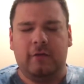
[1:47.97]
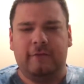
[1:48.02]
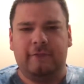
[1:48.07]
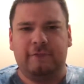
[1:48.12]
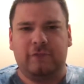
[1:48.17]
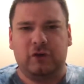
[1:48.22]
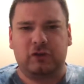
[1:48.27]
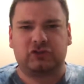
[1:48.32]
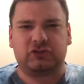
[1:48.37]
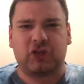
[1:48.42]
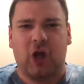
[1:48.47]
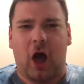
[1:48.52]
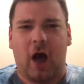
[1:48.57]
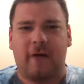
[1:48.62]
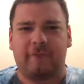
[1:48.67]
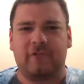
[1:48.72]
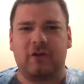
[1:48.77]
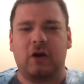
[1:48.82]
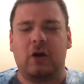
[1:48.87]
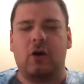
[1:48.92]
First
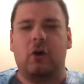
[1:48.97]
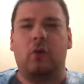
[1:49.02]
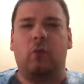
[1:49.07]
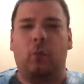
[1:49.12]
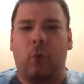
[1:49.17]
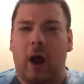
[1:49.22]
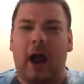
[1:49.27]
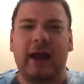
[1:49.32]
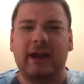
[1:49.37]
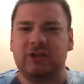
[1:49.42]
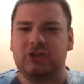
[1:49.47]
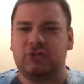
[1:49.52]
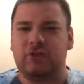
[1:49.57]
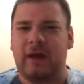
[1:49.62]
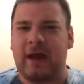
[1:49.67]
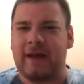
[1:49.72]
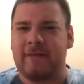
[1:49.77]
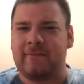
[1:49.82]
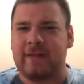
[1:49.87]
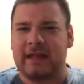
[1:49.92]
off, why'd you
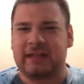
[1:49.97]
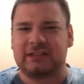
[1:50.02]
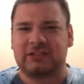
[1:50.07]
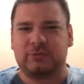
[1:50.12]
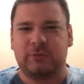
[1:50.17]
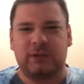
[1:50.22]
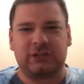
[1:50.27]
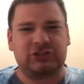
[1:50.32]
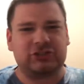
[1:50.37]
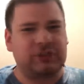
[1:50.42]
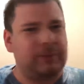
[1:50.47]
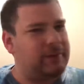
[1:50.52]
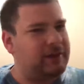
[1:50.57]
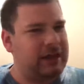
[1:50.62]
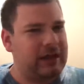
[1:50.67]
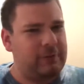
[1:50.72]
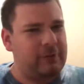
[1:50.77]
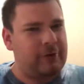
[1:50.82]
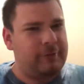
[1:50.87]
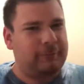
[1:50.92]
have that switch to
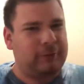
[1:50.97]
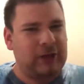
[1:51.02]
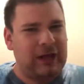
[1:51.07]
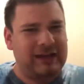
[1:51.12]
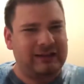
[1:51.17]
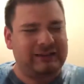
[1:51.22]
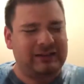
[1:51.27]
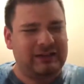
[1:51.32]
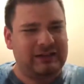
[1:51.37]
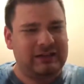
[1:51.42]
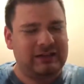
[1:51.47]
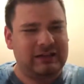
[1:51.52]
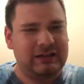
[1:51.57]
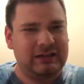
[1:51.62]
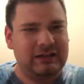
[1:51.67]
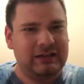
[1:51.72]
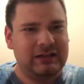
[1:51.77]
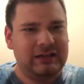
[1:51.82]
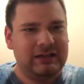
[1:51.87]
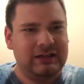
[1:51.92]
begin with, Plankton?
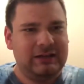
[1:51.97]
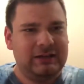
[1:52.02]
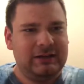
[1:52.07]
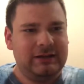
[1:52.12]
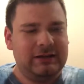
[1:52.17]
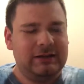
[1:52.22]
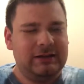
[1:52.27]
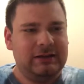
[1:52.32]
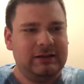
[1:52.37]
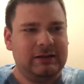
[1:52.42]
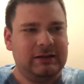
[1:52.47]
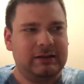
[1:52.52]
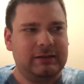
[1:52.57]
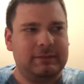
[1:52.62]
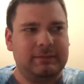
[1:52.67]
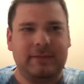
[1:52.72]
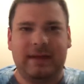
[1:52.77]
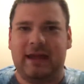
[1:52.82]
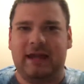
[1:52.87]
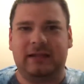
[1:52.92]

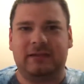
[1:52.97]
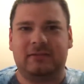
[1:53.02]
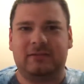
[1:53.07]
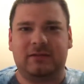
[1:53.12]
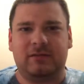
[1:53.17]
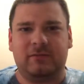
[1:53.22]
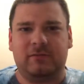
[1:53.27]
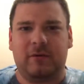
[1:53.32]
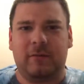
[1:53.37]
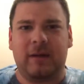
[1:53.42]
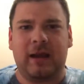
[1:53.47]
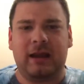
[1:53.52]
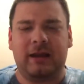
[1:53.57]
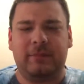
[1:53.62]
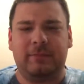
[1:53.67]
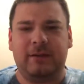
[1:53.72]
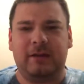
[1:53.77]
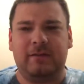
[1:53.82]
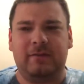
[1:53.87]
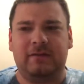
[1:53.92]
Man, it's
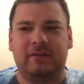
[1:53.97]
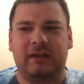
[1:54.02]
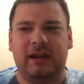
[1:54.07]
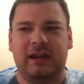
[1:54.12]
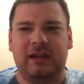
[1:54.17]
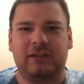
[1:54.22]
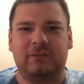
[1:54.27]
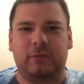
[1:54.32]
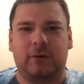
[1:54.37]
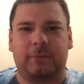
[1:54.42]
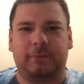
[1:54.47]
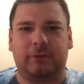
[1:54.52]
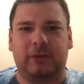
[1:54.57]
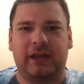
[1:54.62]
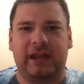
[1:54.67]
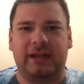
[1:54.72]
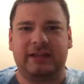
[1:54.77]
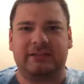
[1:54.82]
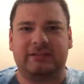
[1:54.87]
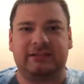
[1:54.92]
reminding me of the days where
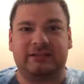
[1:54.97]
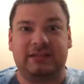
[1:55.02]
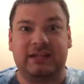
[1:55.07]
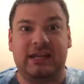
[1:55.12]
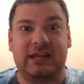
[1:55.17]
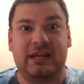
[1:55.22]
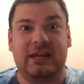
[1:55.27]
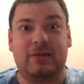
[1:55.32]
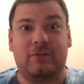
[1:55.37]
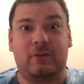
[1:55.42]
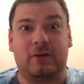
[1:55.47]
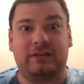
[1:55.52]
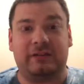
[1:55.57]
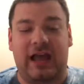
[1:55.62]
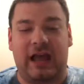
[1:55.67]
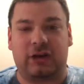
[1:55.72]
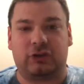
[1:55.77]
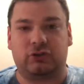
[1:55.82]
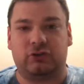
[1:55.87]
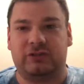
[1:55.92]
Plan Z was
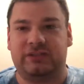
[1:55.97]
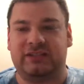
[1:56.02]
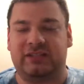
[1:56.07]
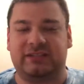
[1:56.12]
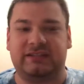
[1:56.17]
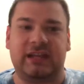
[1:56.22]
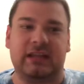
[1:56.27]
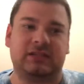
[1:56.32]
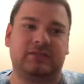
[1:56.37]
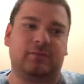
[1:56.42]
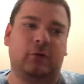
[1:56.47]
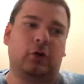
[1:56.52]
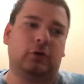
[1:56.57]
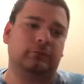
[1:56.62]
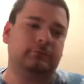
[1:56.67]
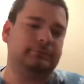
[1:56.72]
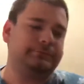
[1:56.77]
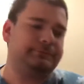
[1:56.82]
actually successful.